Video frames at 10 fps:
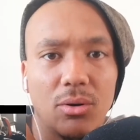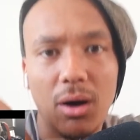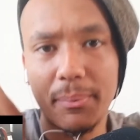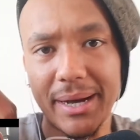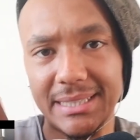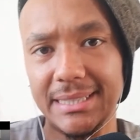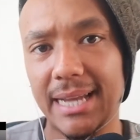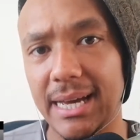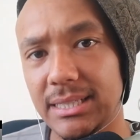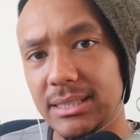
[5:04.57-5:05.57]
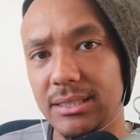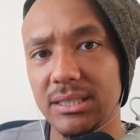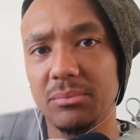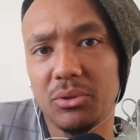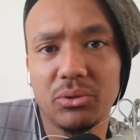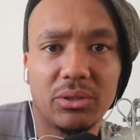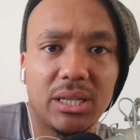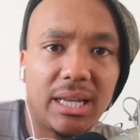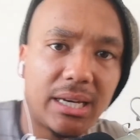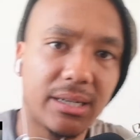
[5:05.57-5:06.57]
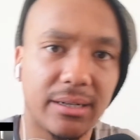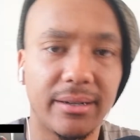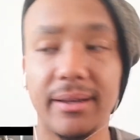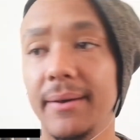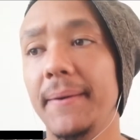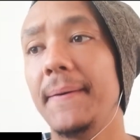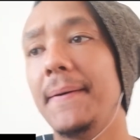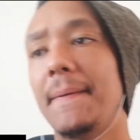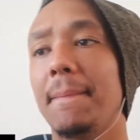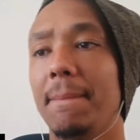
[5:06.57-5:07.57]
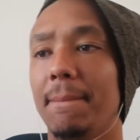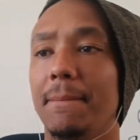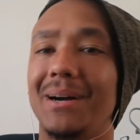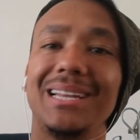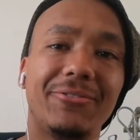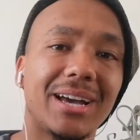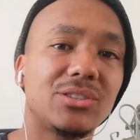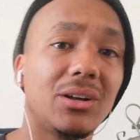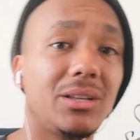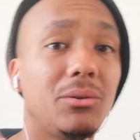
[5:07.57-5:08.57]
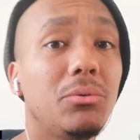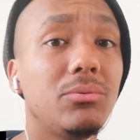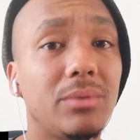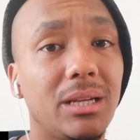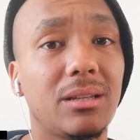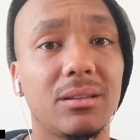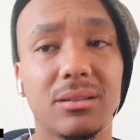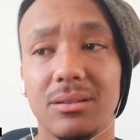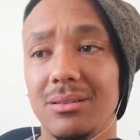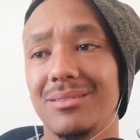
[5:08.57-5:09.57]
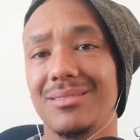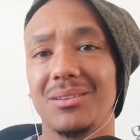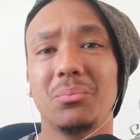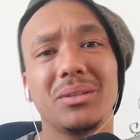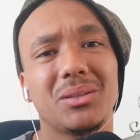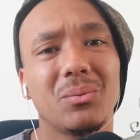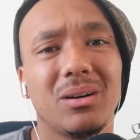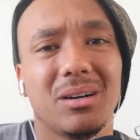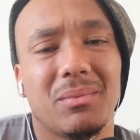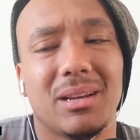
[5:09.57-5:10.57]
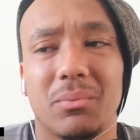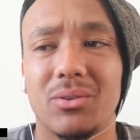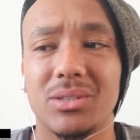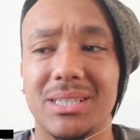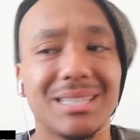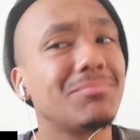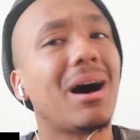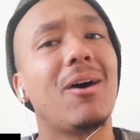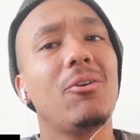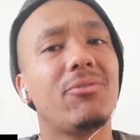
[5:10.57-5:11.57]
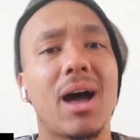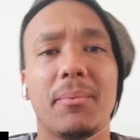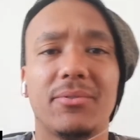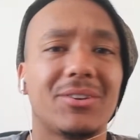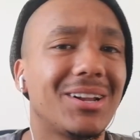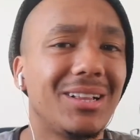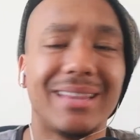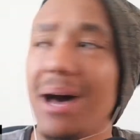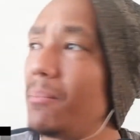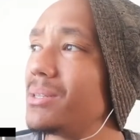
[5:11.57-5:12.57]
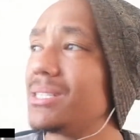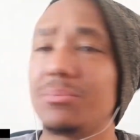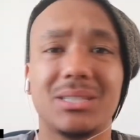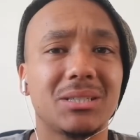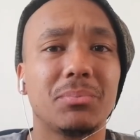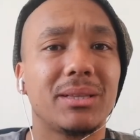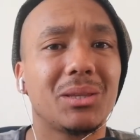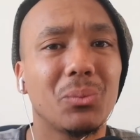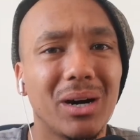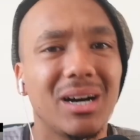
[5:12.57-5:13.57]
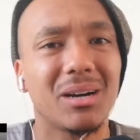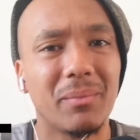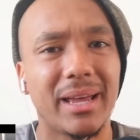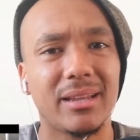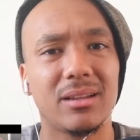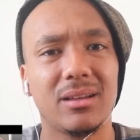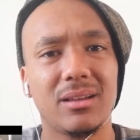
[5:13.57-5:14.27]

you all busting nice, smooth, liquor. But if that's not you, then don't put the work, man. Because this is my whole vibe of drill numbers. just put the work, man.